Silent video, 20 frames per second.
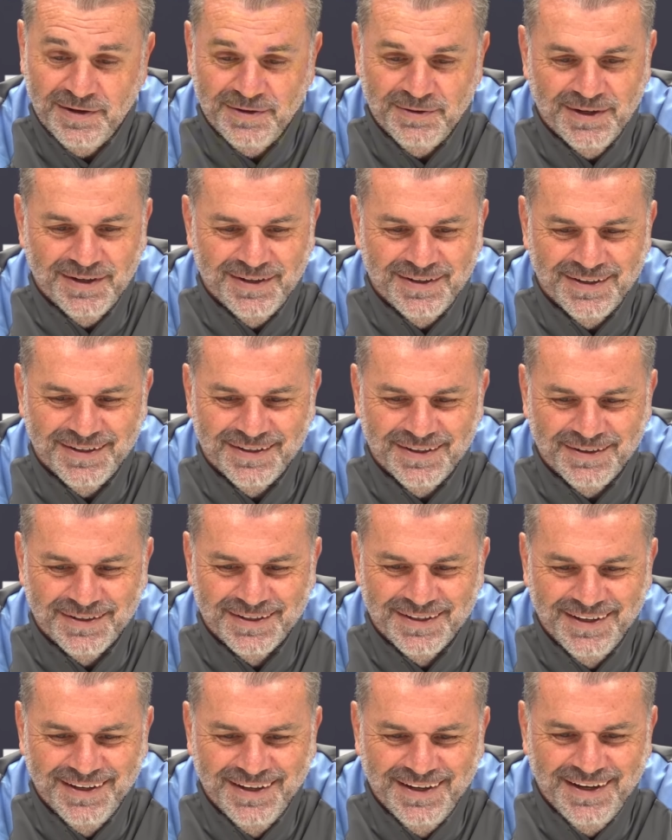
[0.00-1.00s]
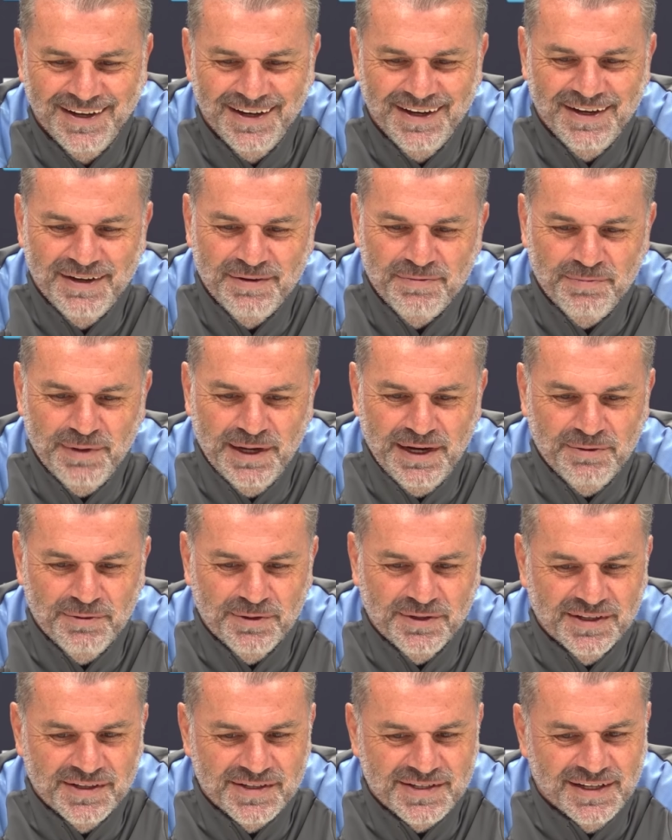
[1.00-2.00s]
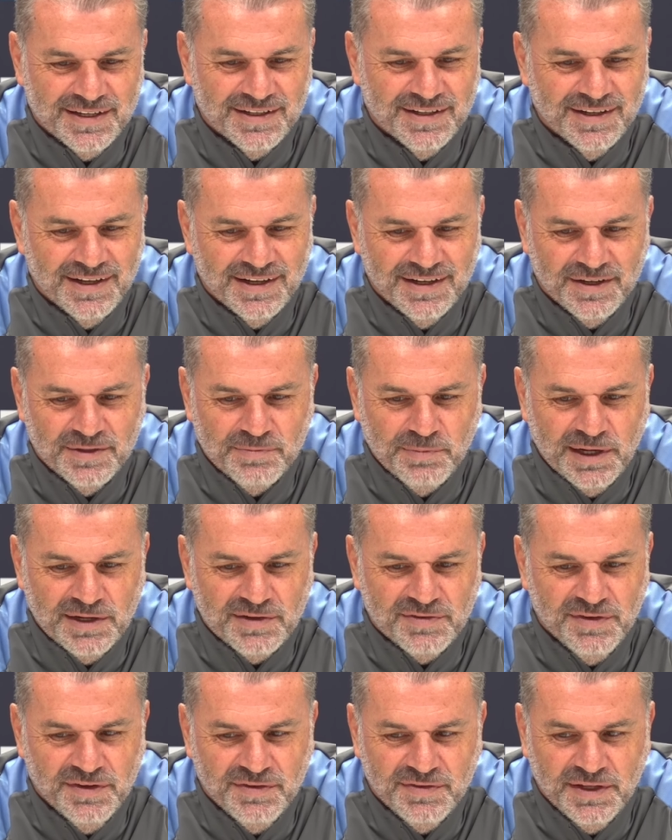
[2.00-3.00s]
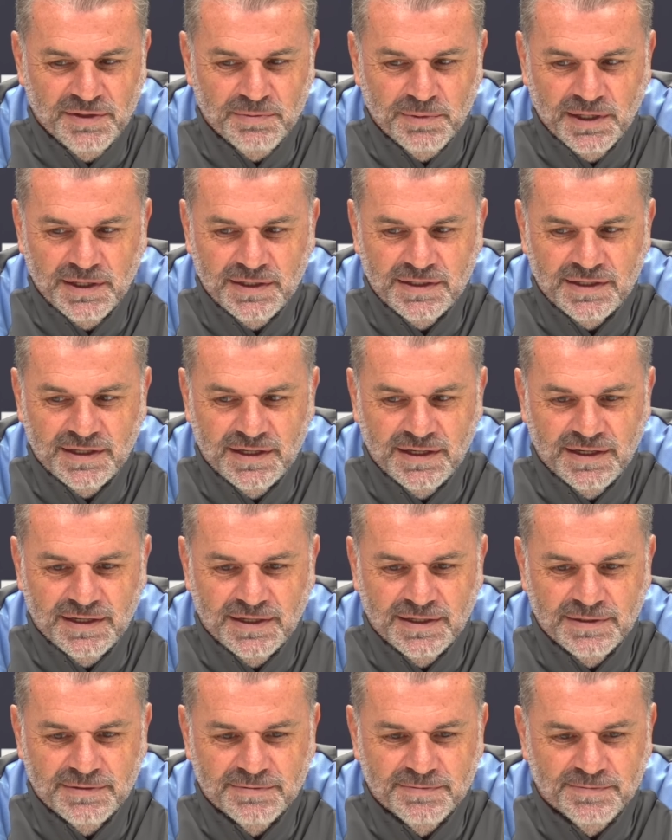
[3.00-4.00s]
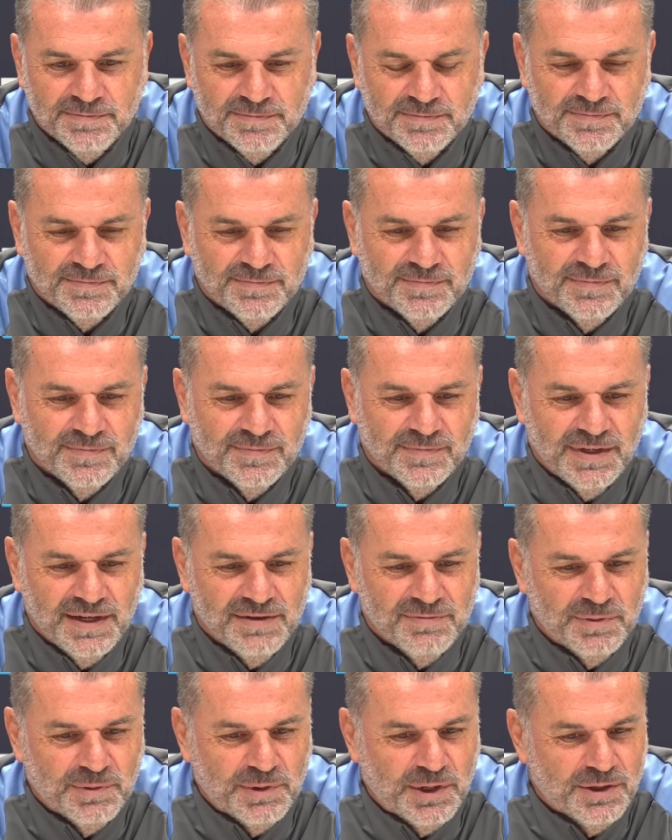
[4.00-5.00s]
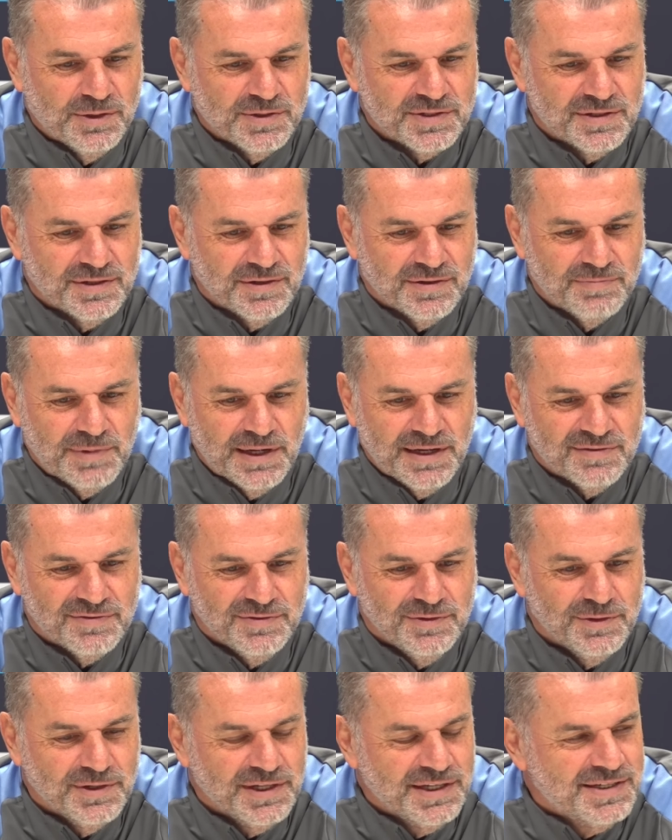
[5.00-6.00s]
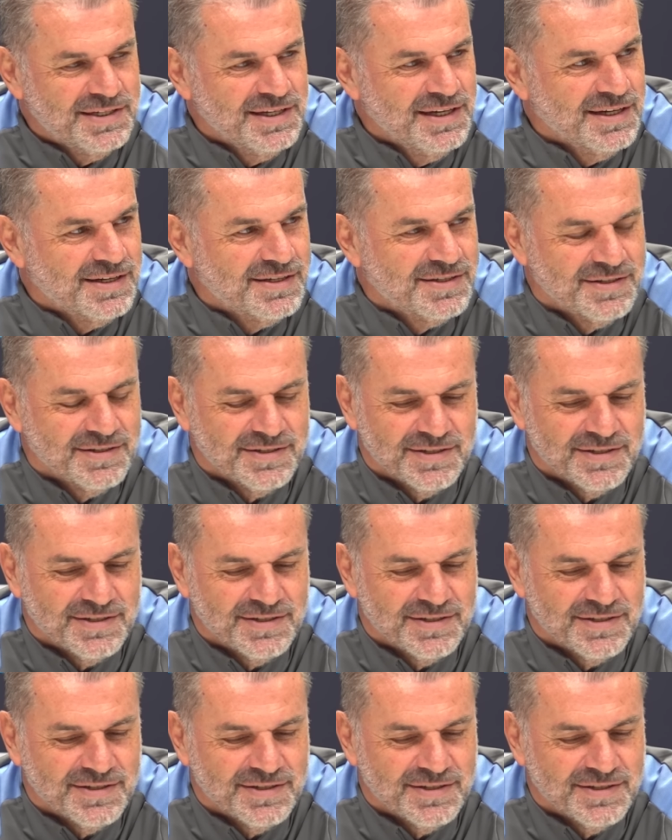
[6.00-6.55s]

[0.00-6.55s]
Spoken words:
Well, many wouldn't have said that I'd make 50, mate, even when I was on about 46.